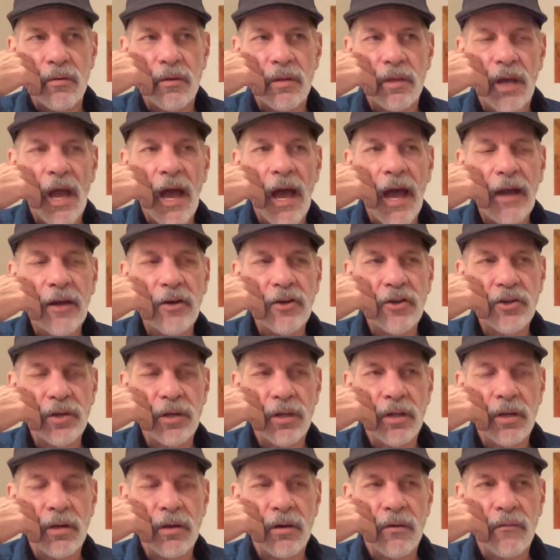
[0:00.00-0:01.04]
the
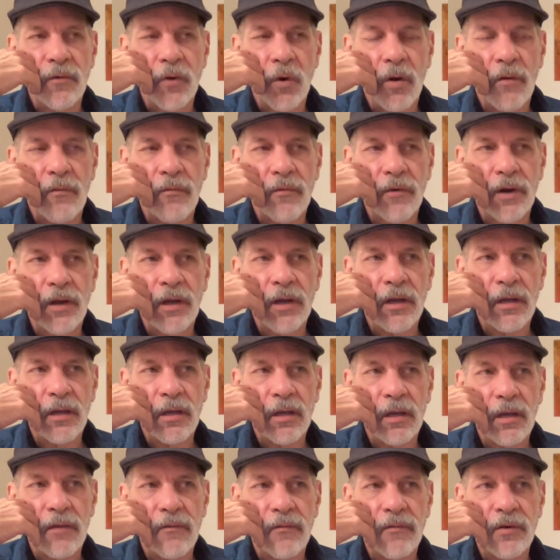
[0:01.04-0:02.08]
action of offering a
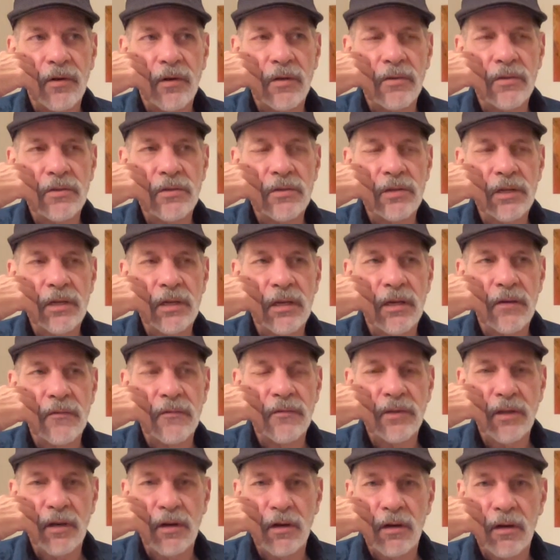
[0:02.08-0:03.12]
gift is the
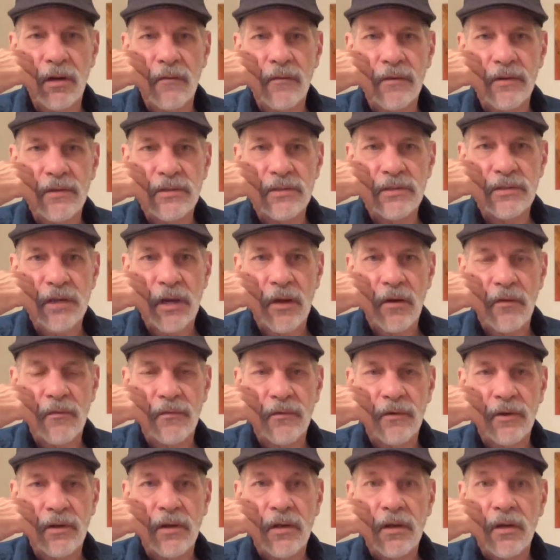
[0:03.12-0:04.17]
gift in and of itself.
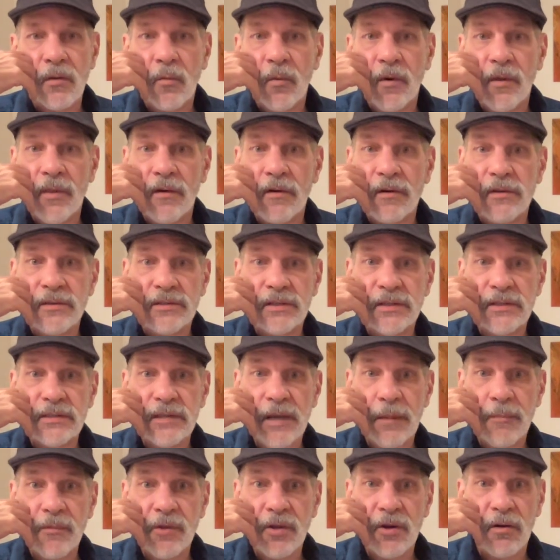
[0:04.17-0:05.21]
Whether it's
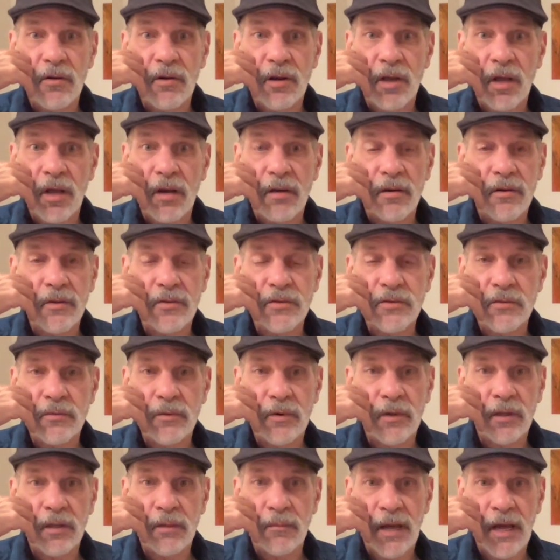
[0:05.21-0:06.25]
accepted or not doesn't
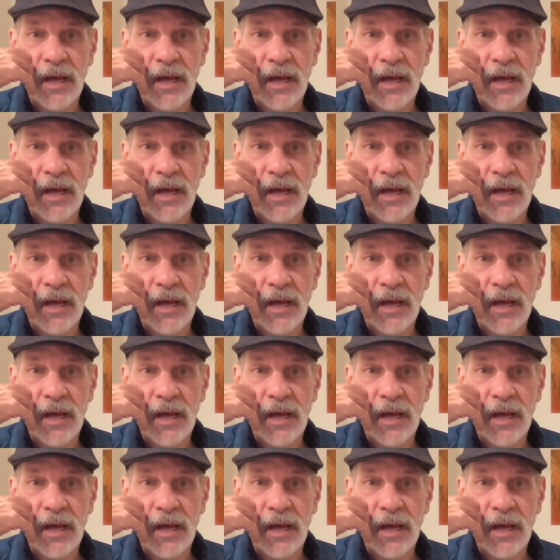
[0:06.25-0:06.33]
really